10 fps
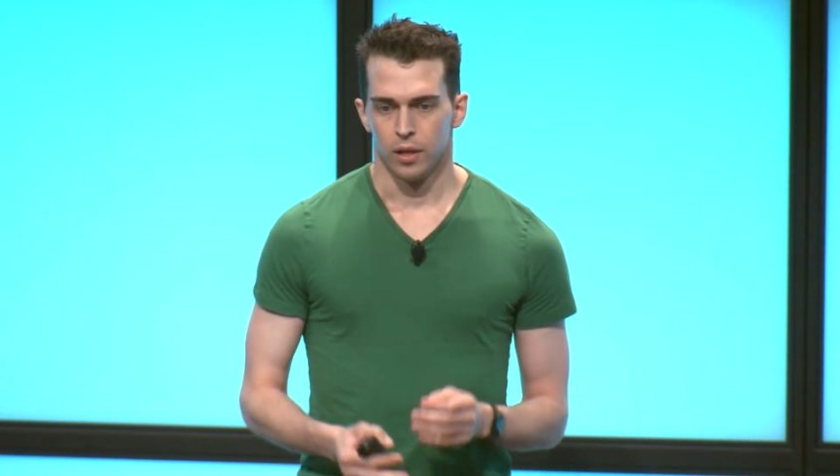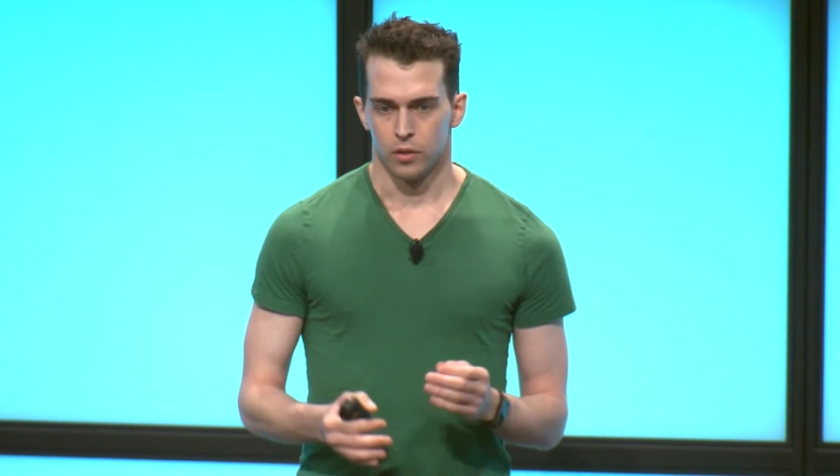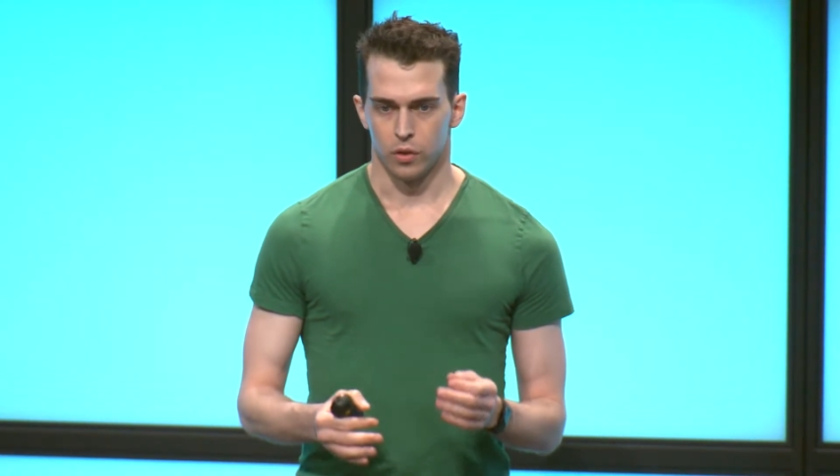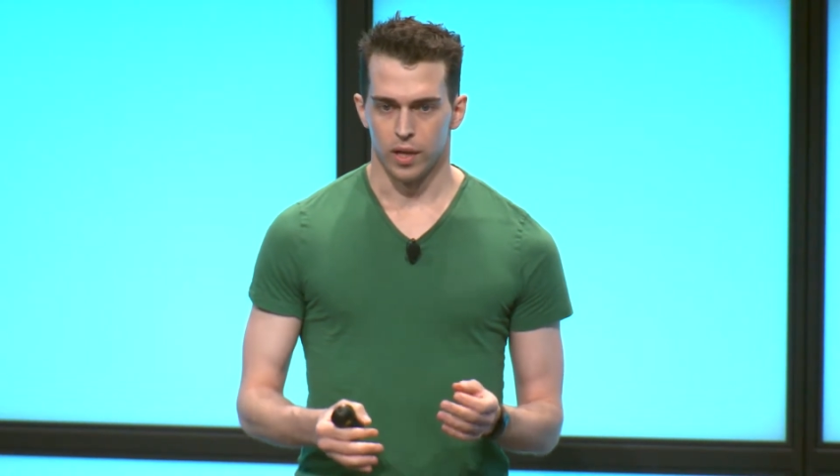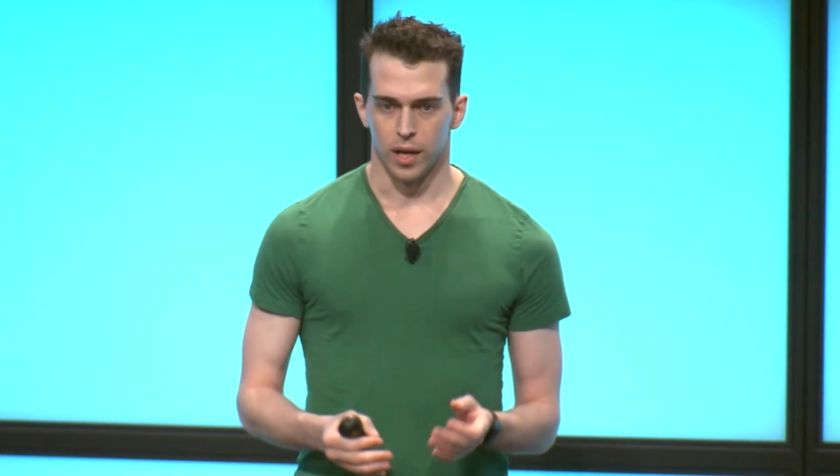
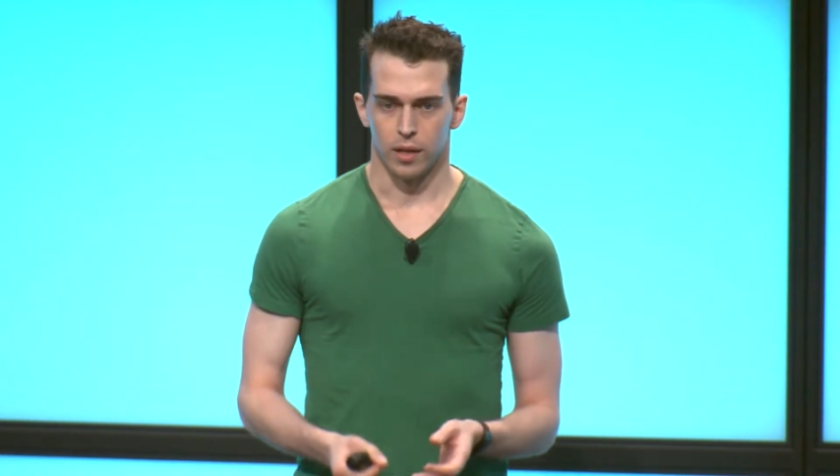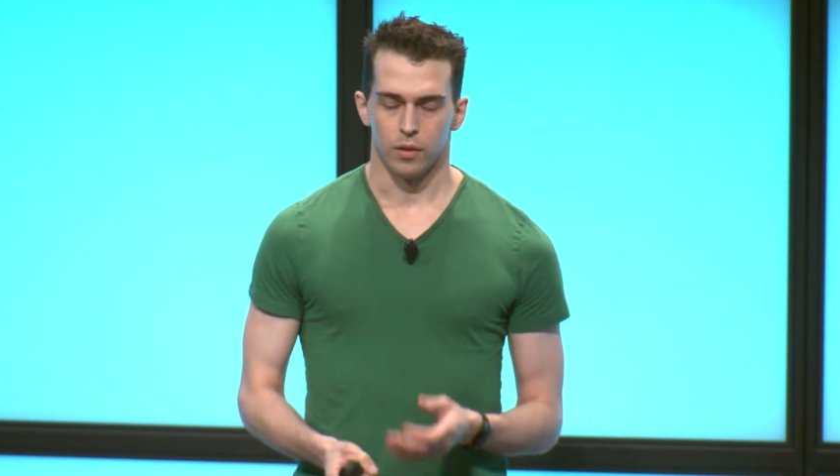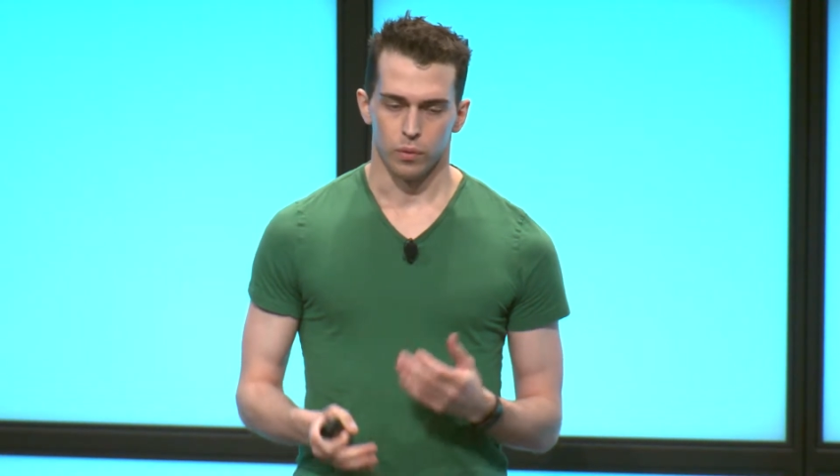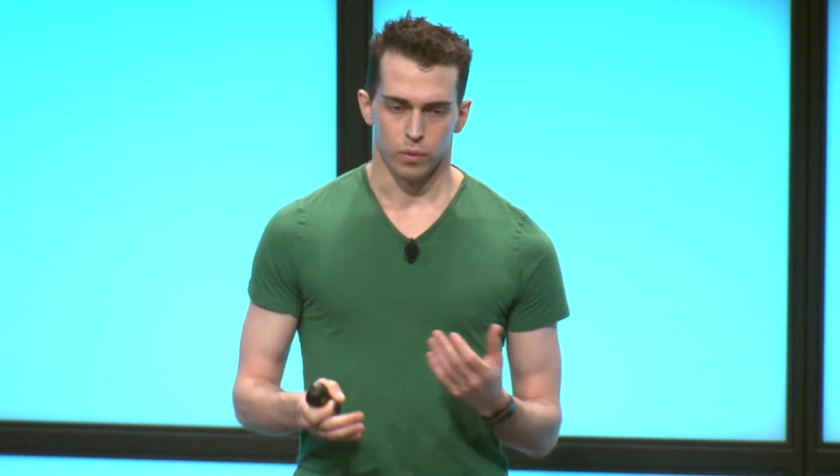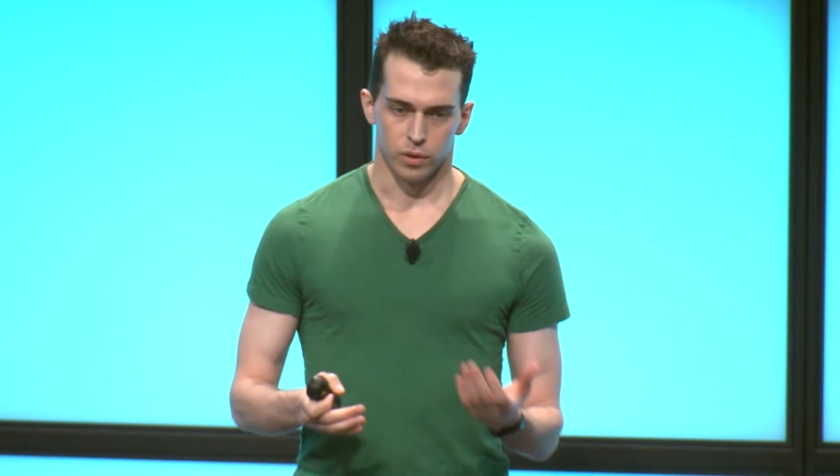so that
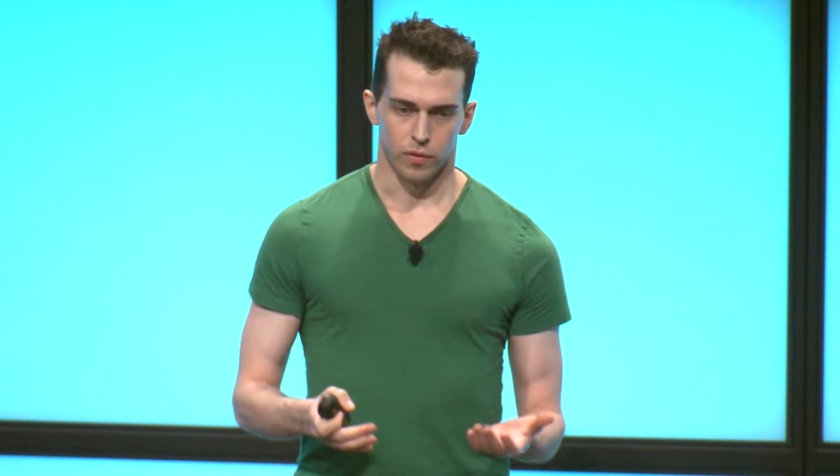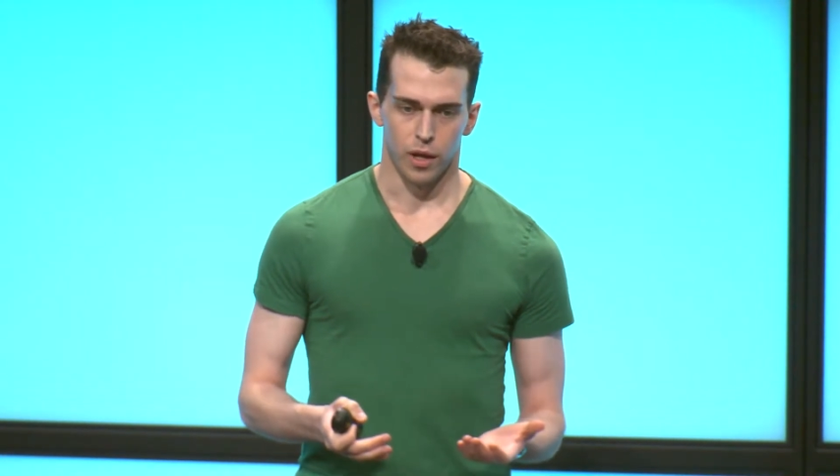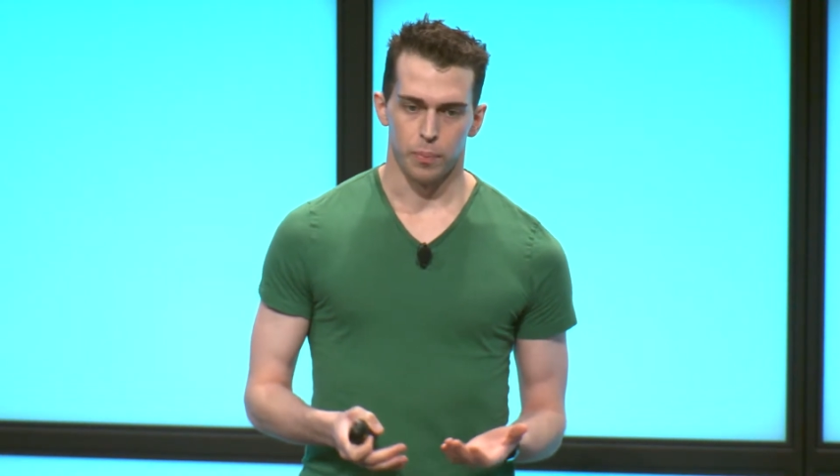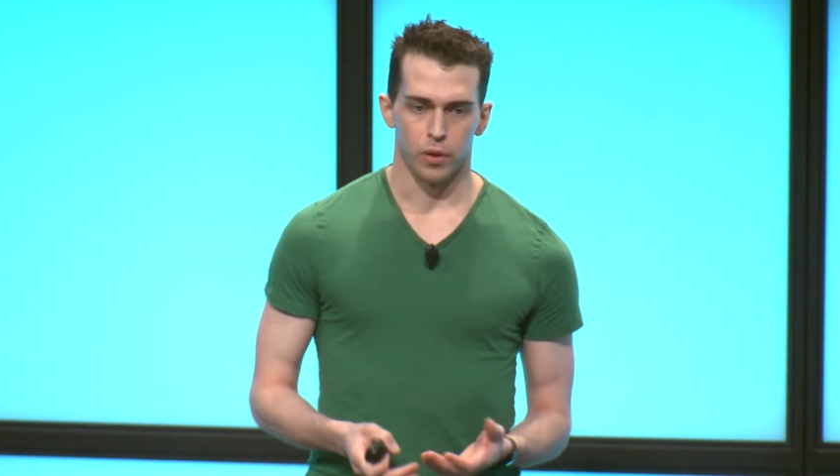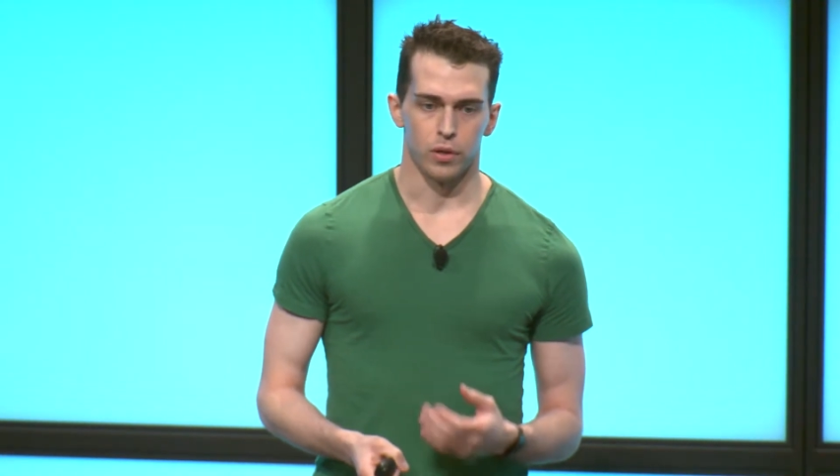
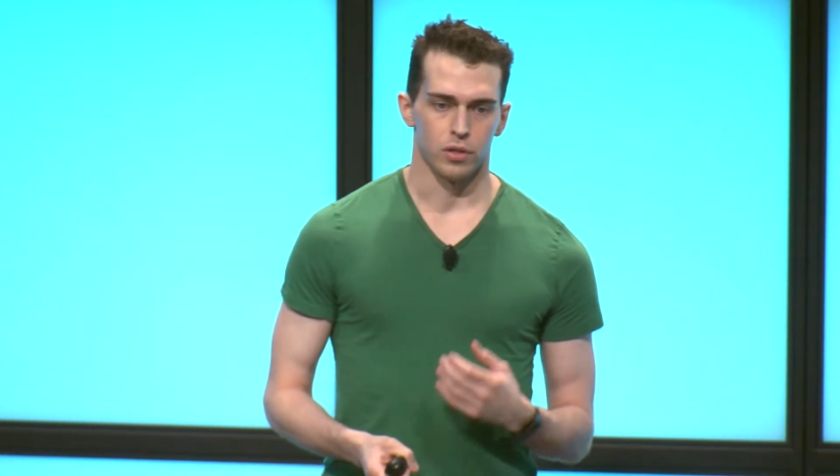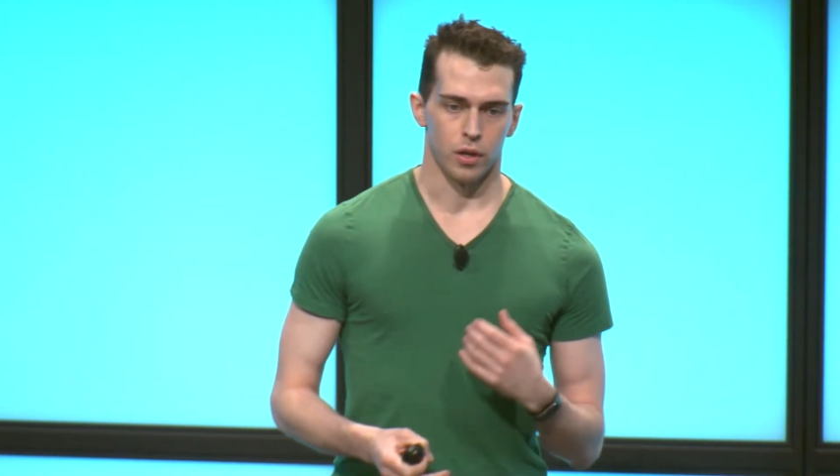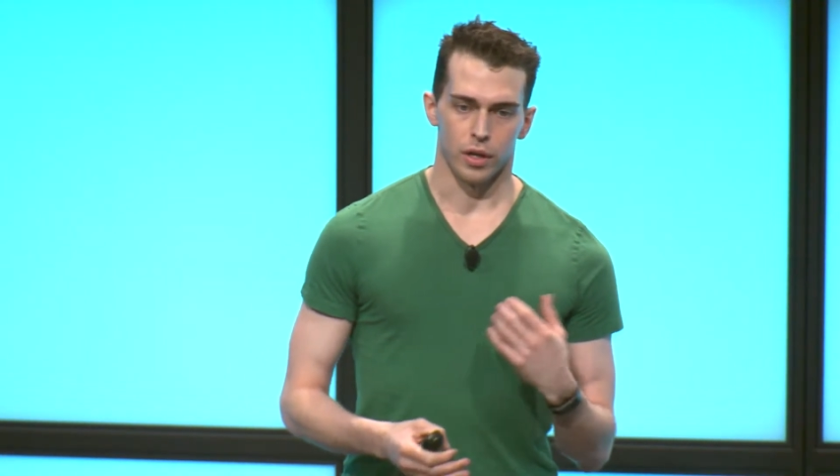developers are